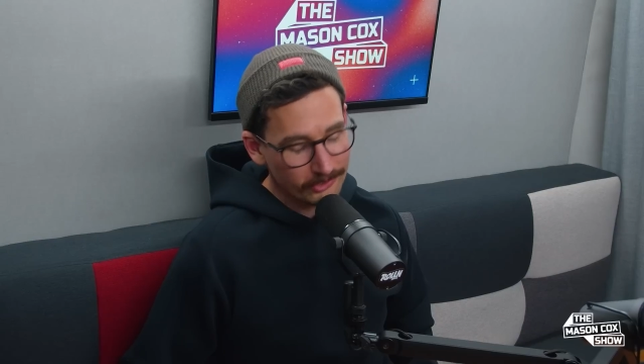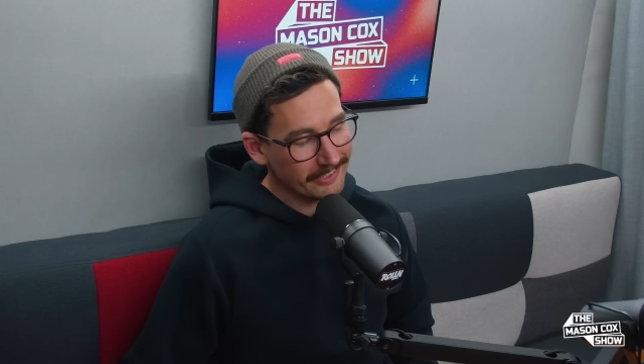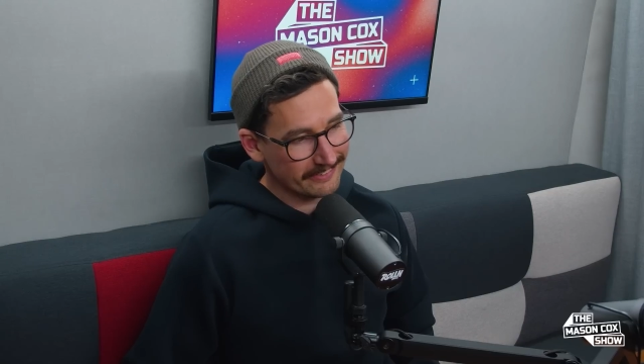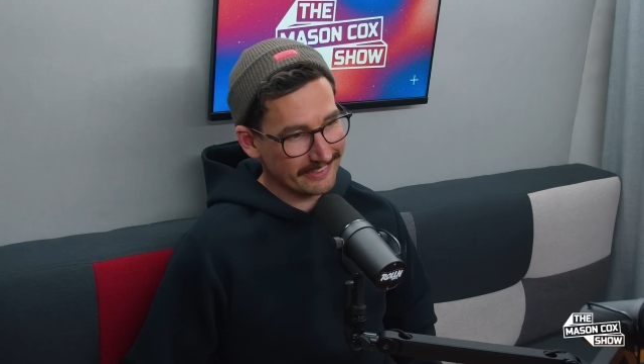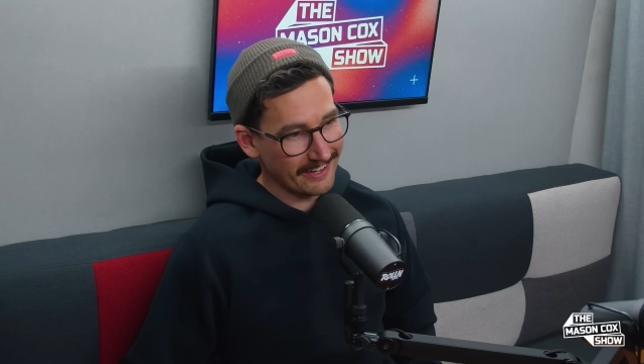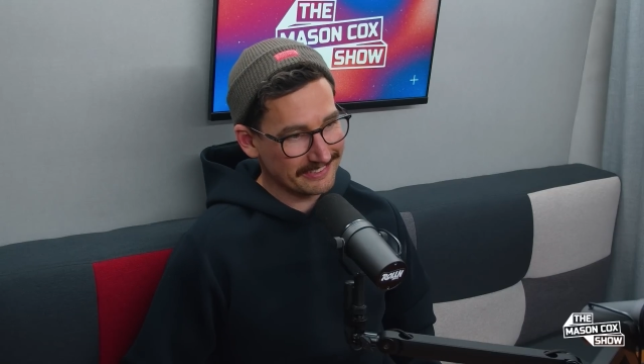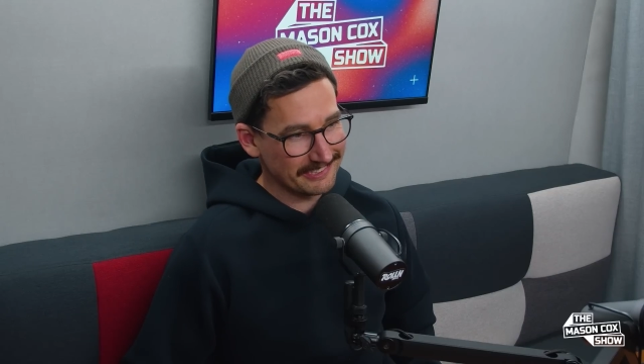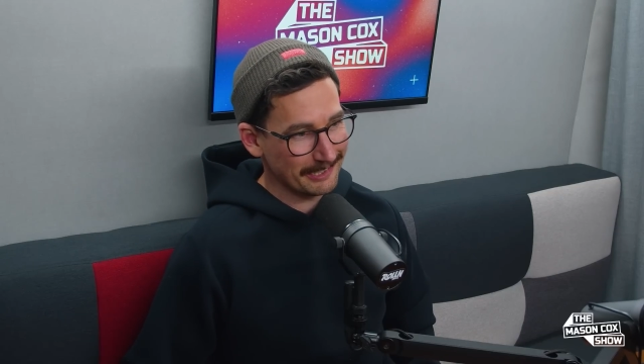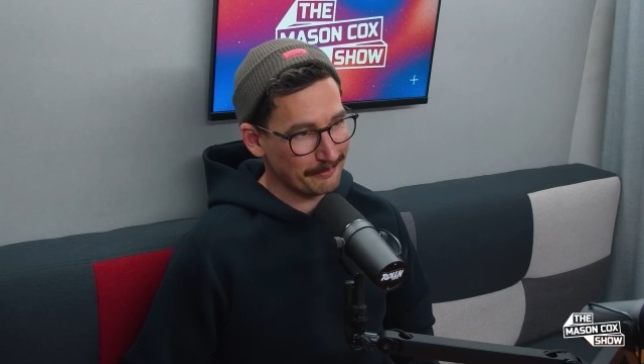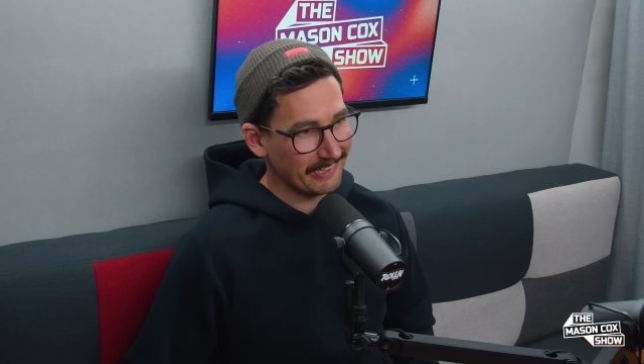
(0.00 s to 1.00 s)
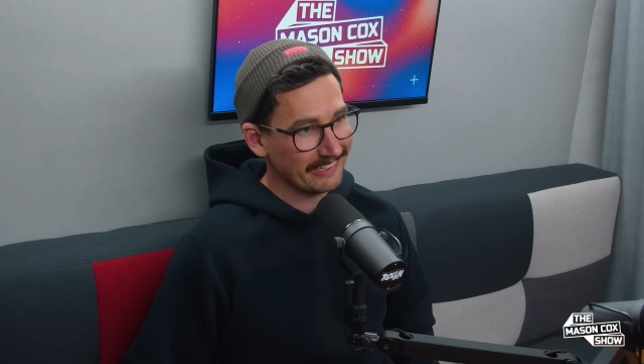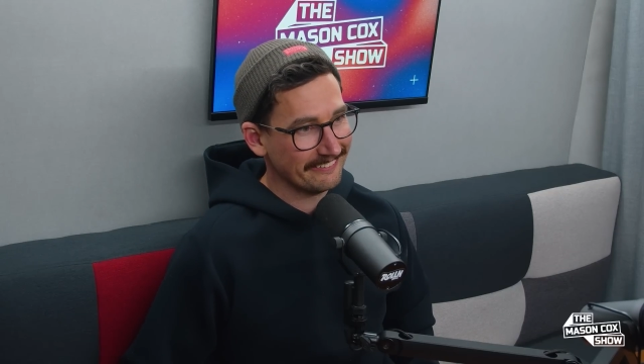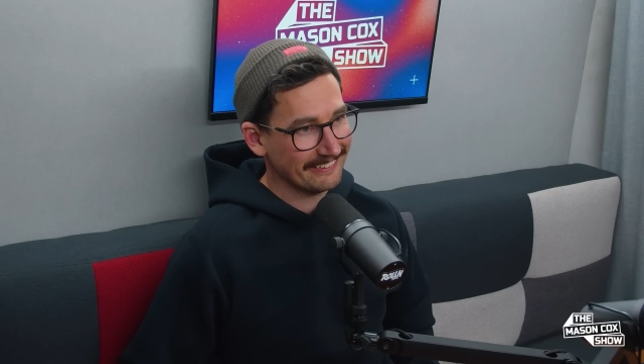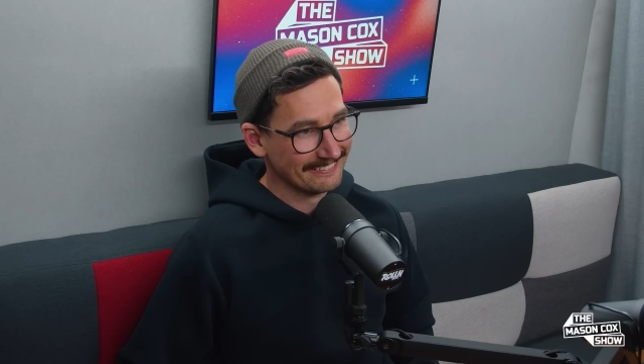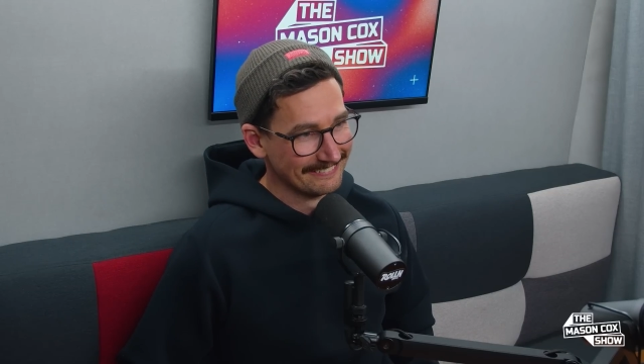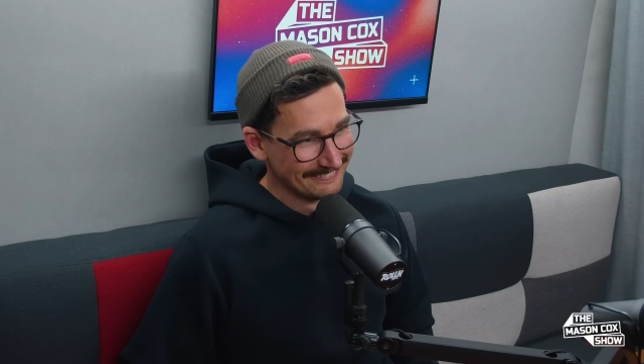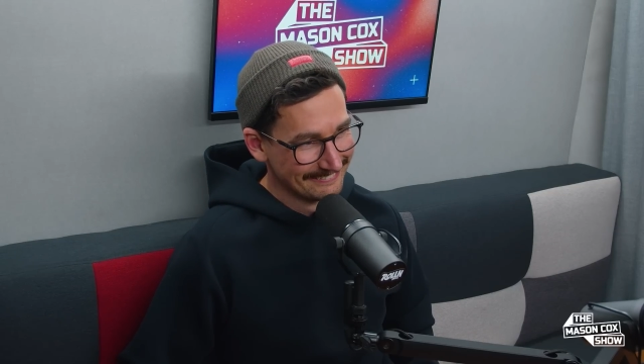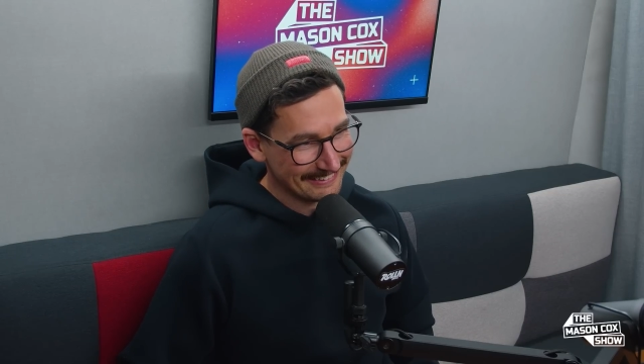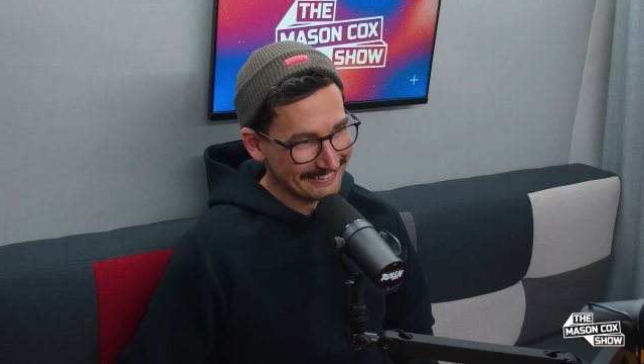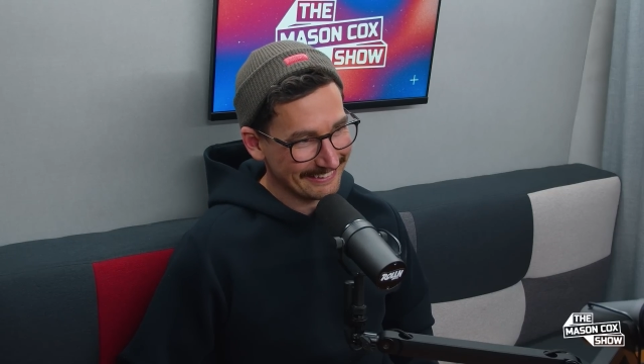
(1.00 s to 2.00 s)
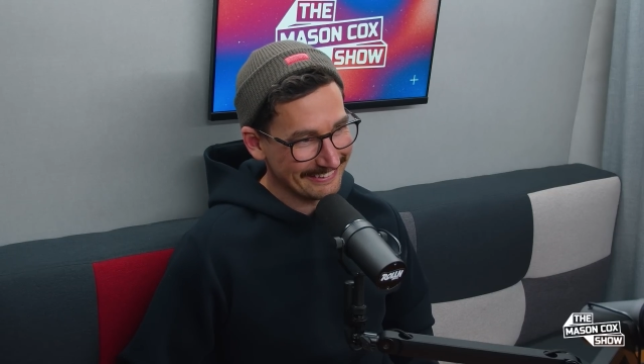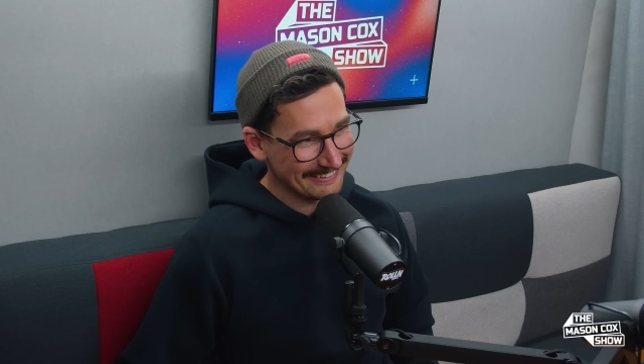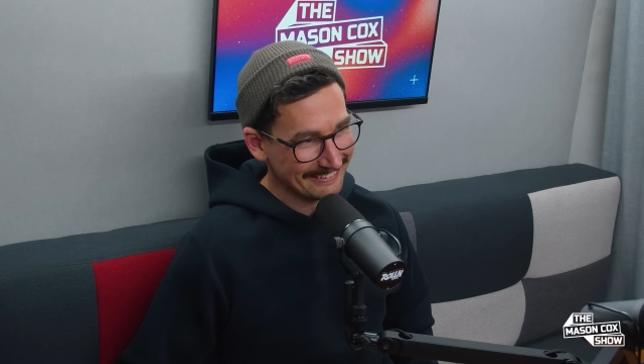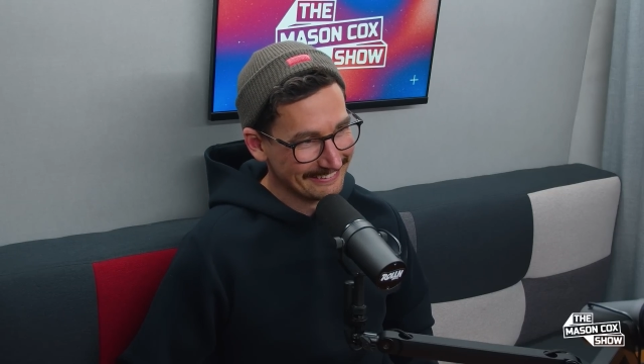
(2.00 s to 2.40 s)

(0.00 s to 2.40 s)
Do you get starstruck by anyone in the league?